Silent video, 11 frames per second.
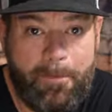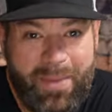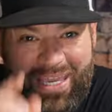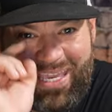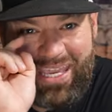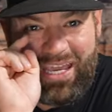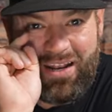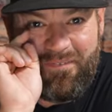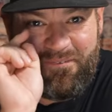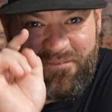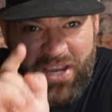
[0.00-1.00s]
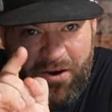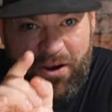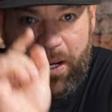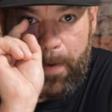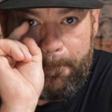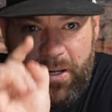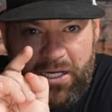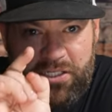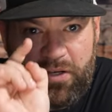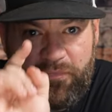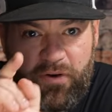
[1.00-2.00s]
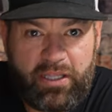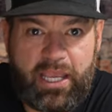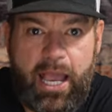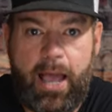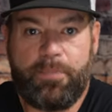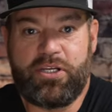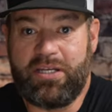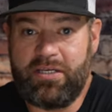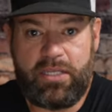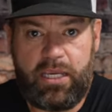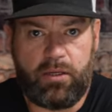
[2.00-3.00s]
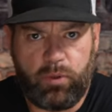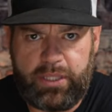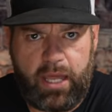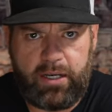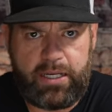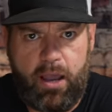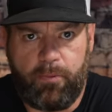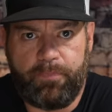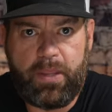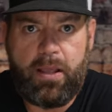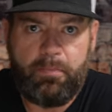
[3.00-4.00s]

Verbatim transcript: making it a very budget-friendly option indeed, without a doubt.